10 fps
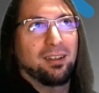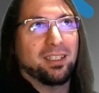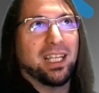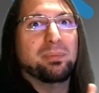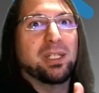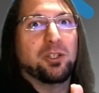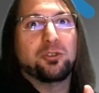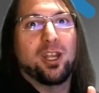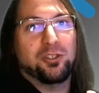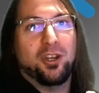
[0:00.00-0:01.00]
can be a
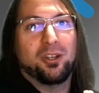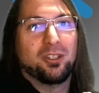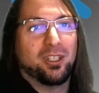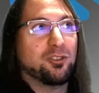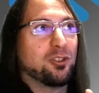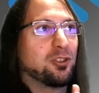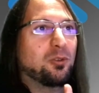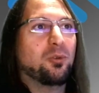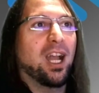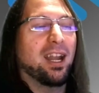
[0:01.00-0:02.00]
treasure. Can just
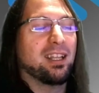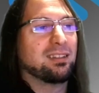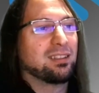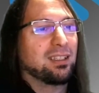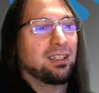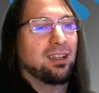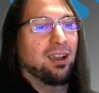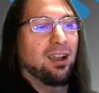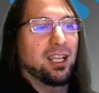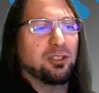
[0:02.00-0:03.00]
look at it.
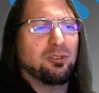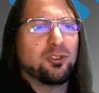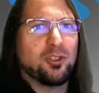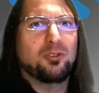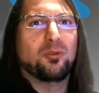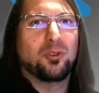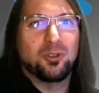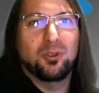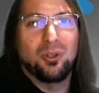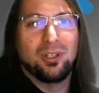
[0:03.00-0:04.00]
It will just look
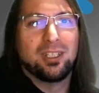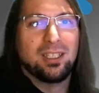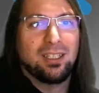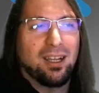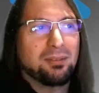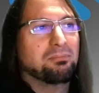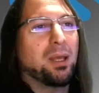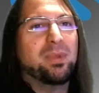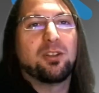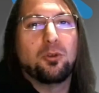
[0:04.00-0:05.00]
cool.
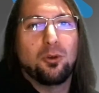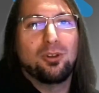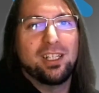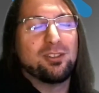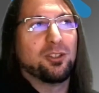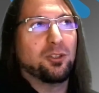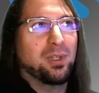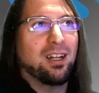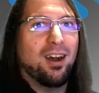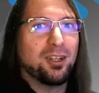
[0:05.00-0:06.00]
Maybe cool is not a
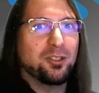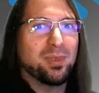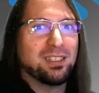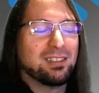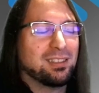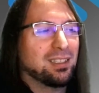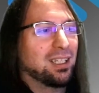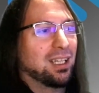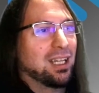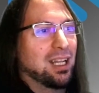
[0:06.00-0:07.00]
real argument,
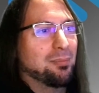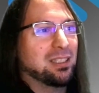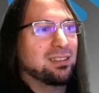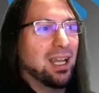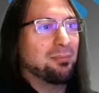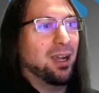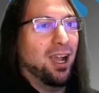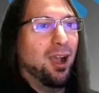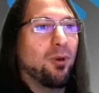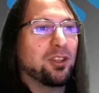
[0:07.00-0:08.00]
but damn,
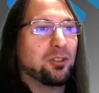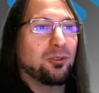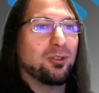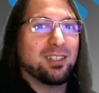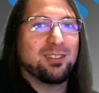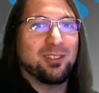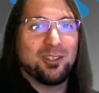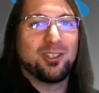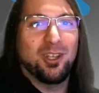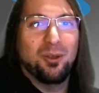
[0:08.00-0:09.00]
I want to look at
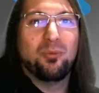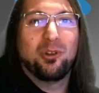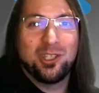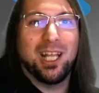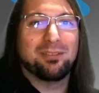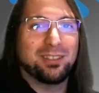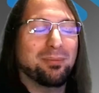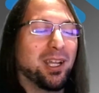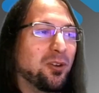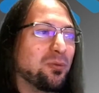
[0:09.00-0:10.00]
such a bookshelf in
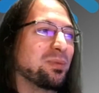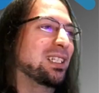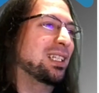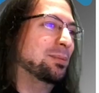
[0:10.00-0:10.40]
my home.